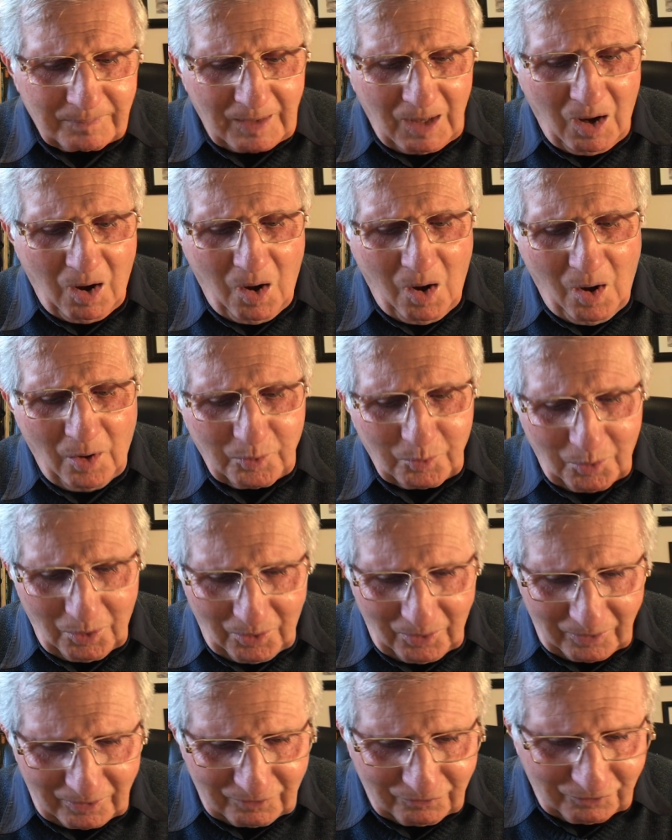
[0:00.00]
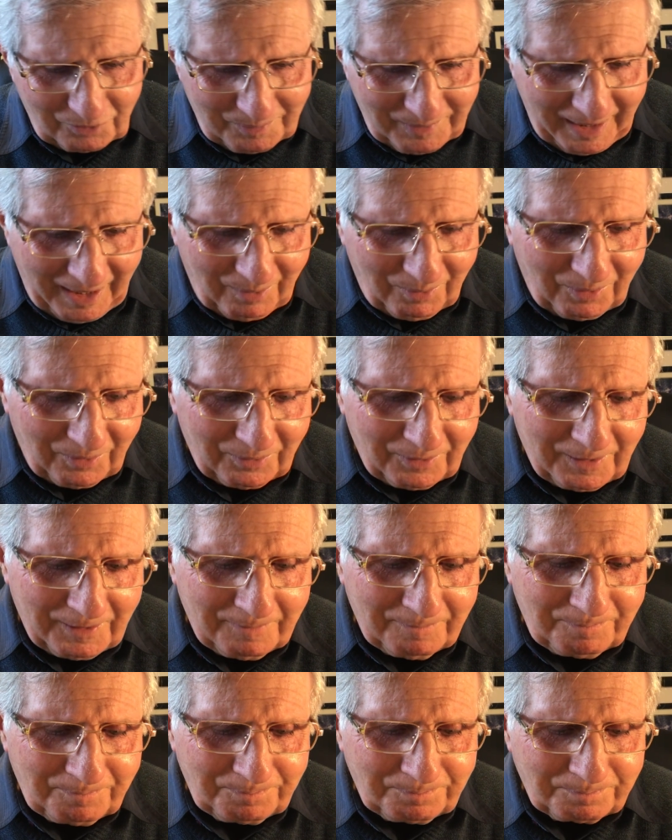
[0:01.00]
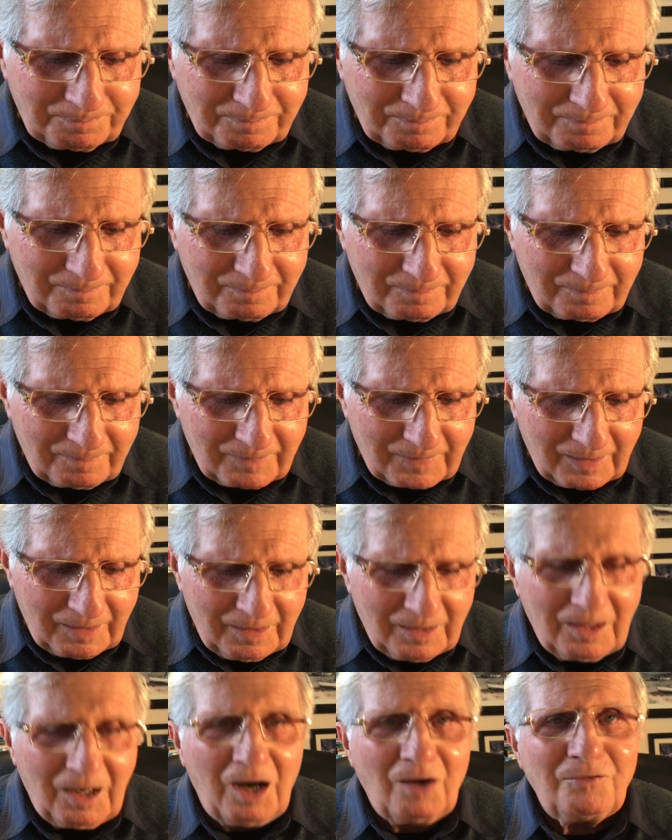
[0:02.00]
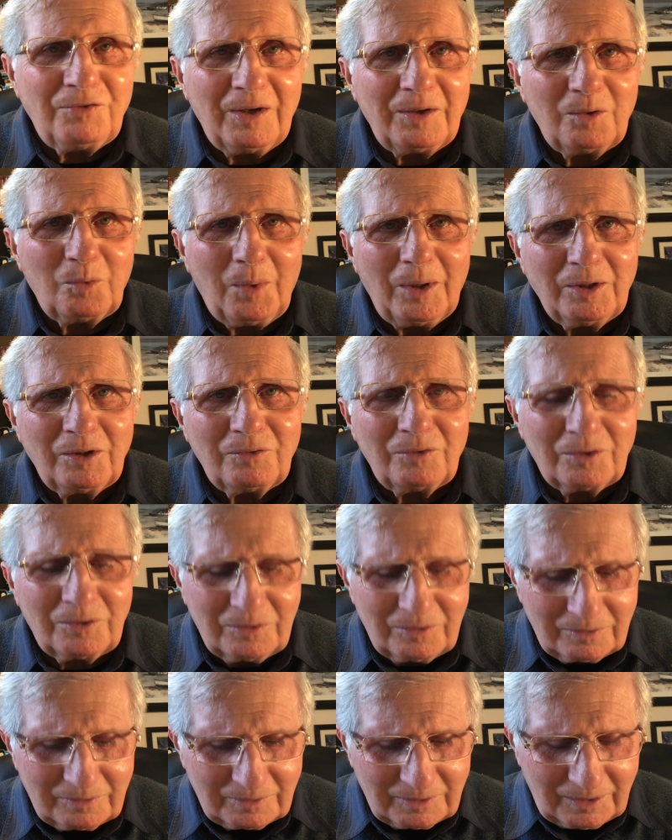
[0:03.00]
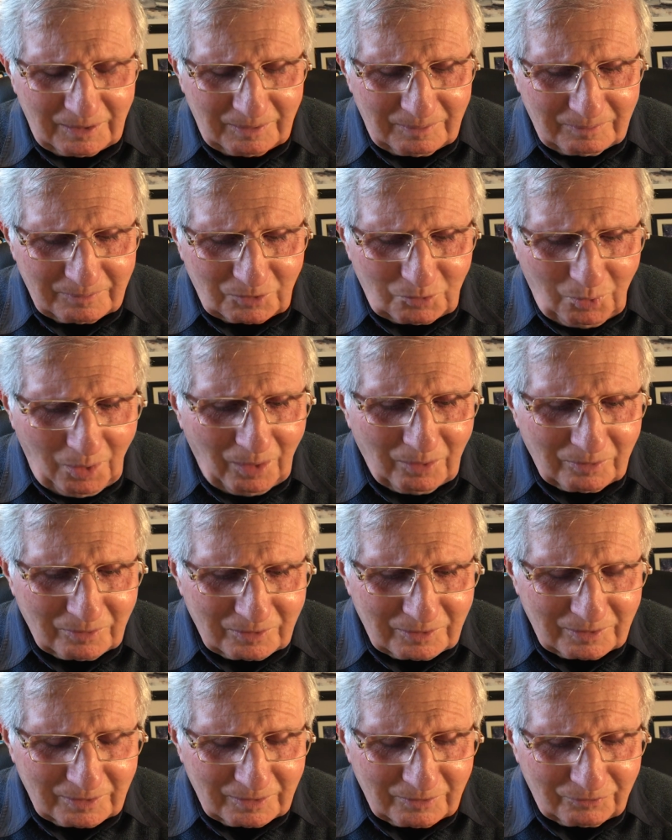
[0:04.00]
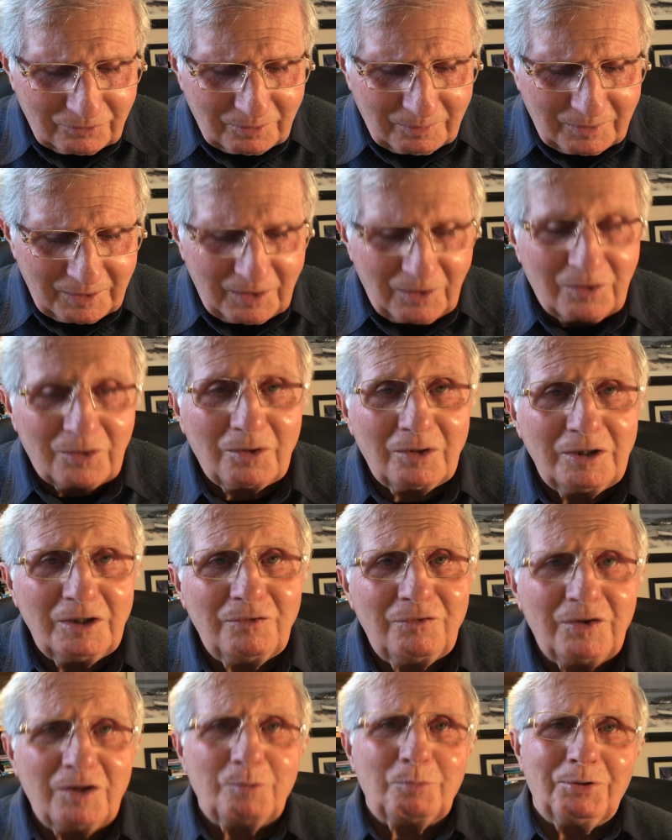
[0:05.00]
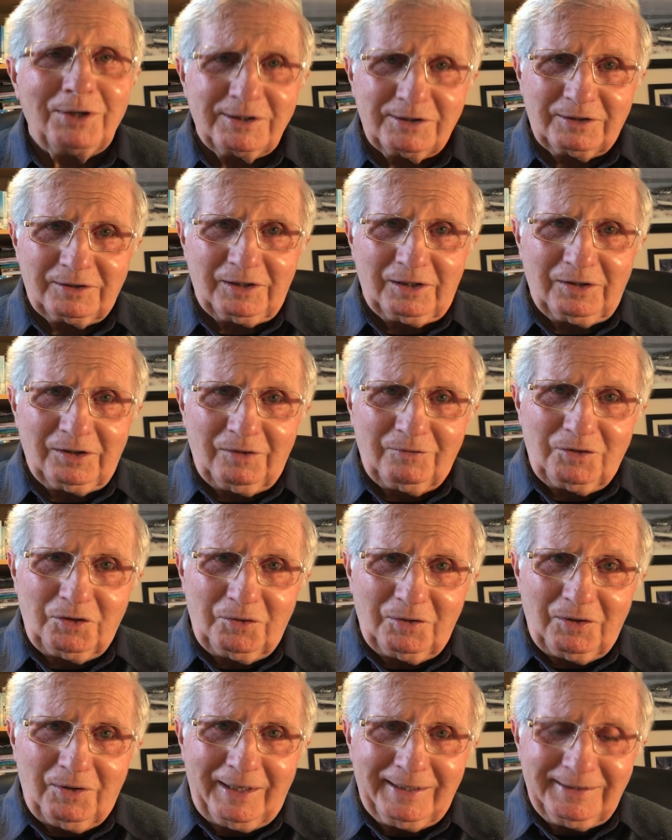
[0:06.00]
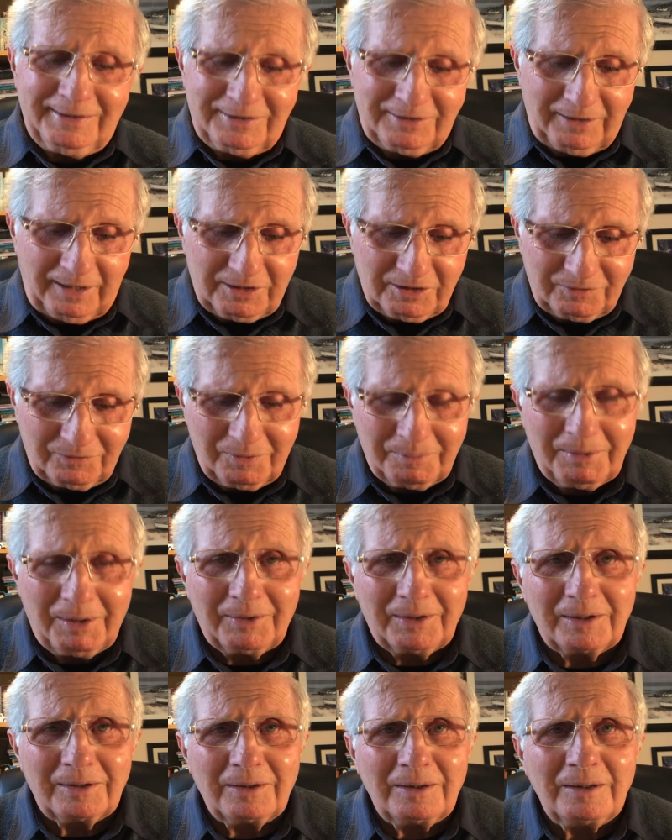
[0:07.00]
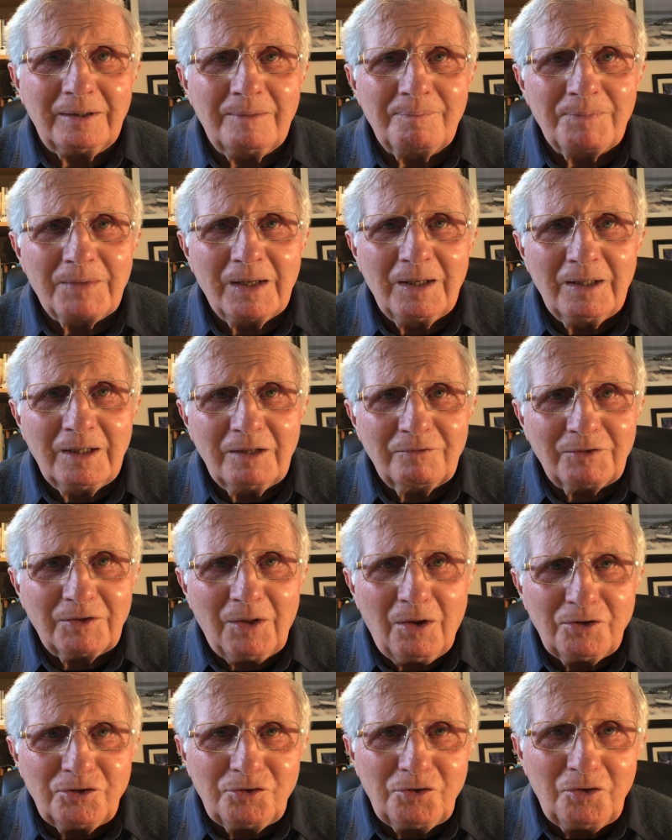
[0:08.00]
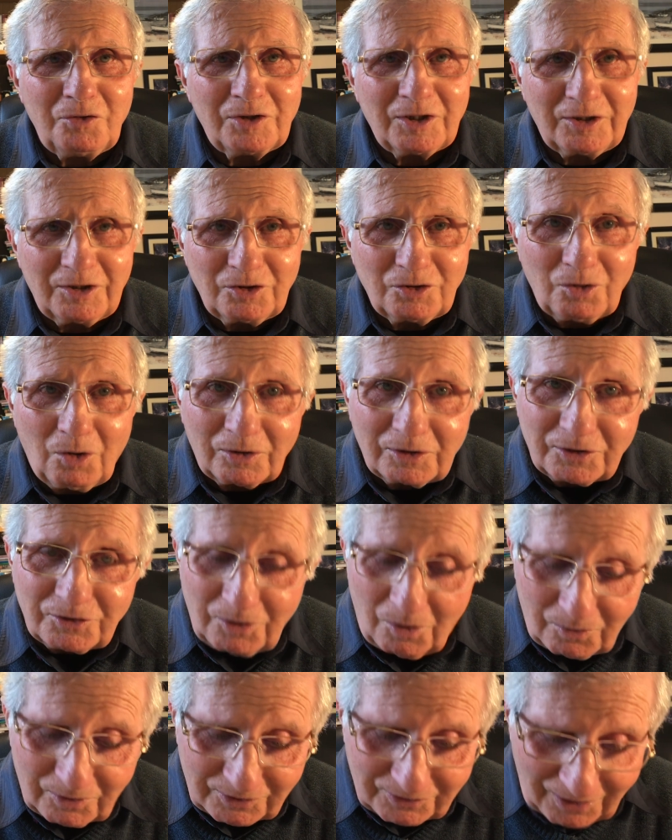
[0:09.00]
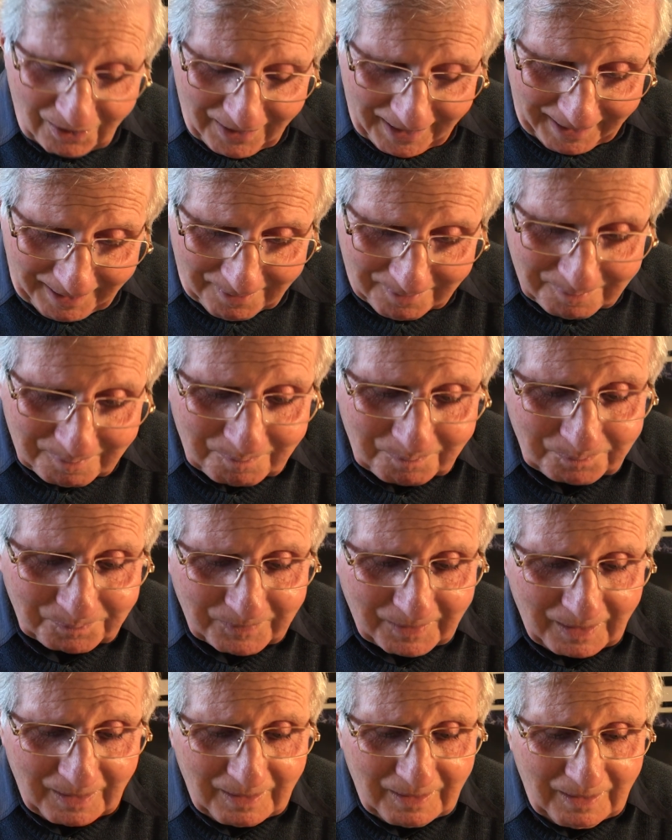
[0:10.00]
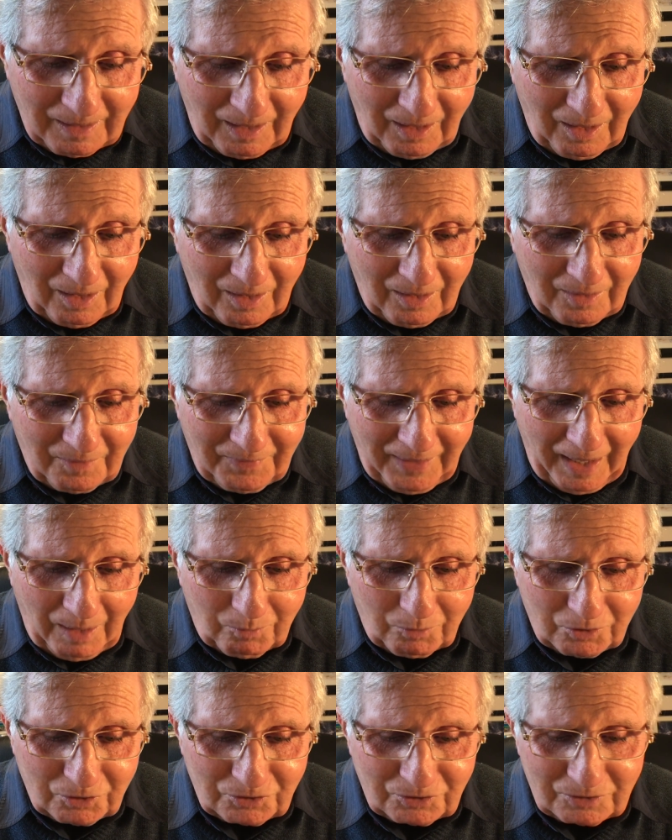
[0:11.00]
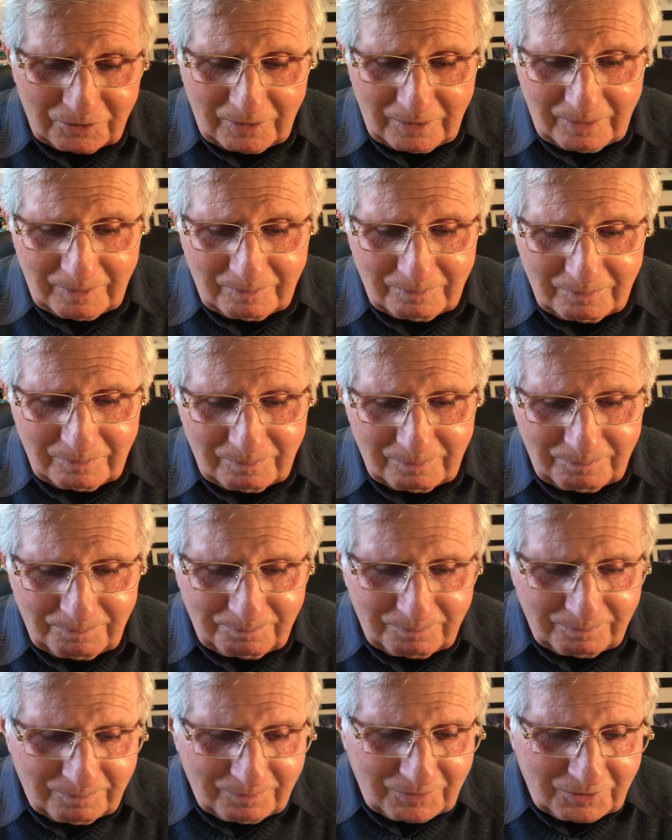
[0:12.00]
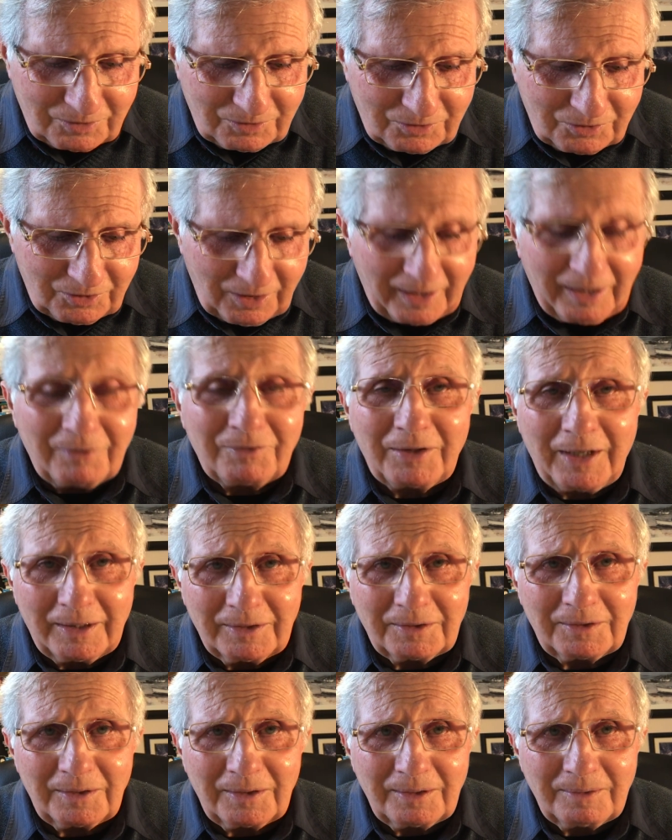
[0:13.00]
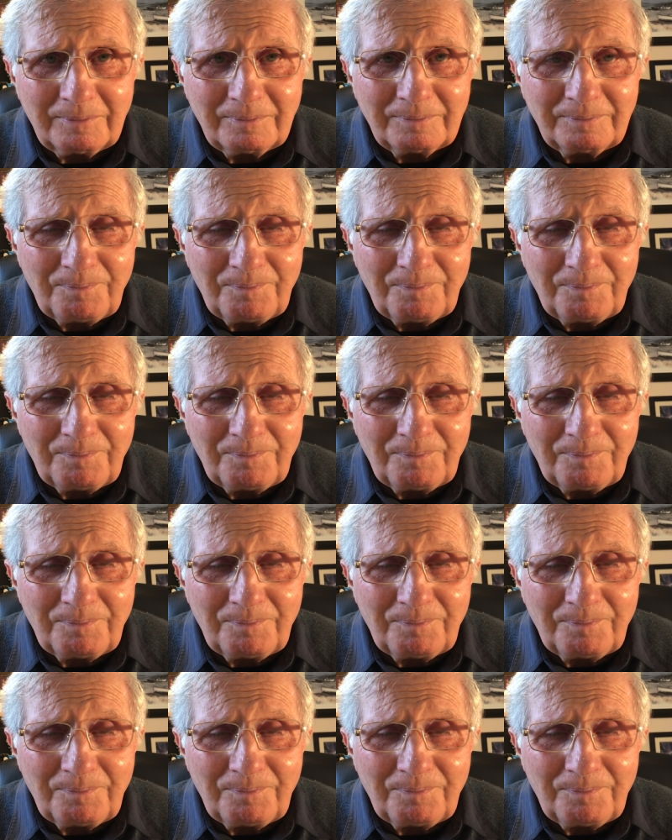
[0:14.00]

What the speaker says: Hard work from now on. I found a wonderful quote from the 35th President of the United States of America. For those of you that are not as old as I am, that was JF Kennedy.